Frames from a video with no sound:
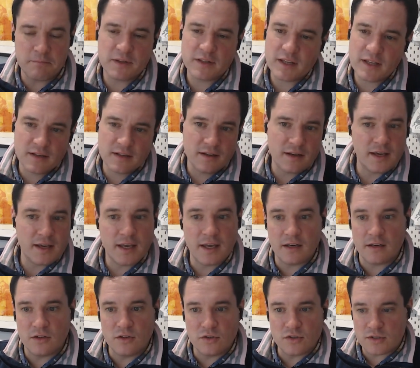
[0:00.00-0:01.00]
But then
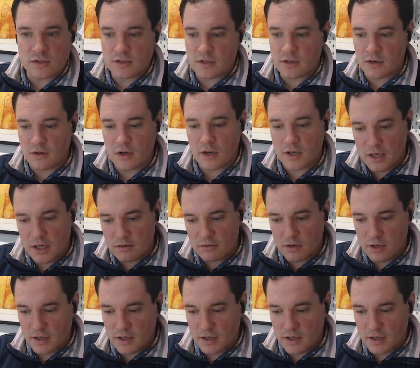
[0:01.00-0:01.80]
again, you just go, okay,